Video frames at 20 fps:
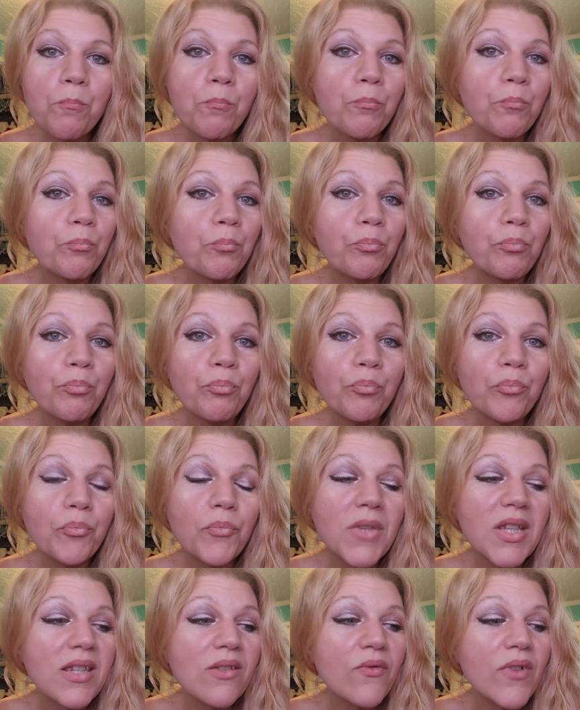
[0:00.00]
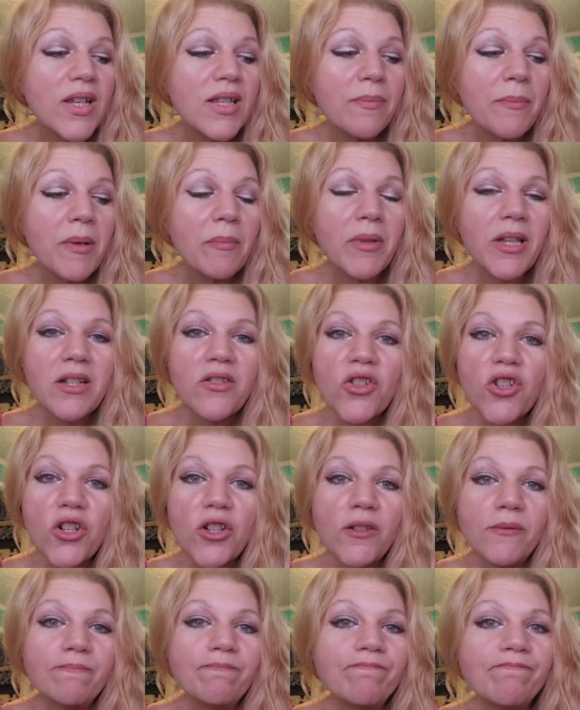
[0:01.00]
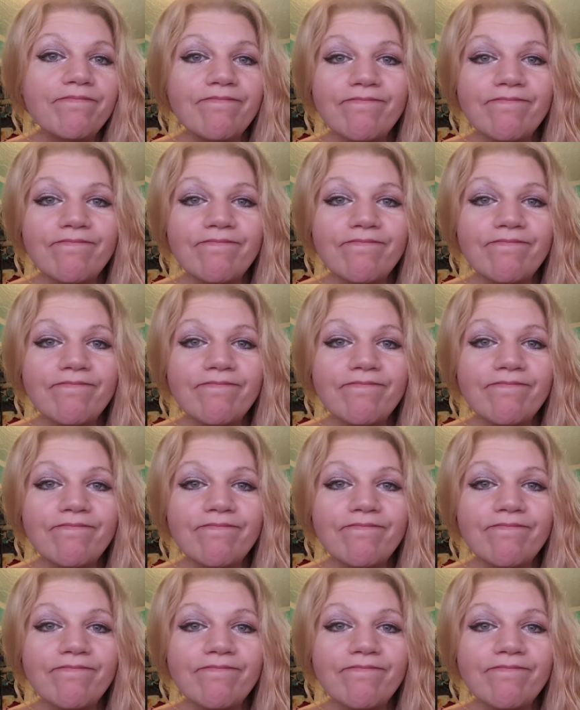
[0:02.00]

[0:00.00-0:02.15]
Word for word: mm-mm, doesn't raise my blood sugar.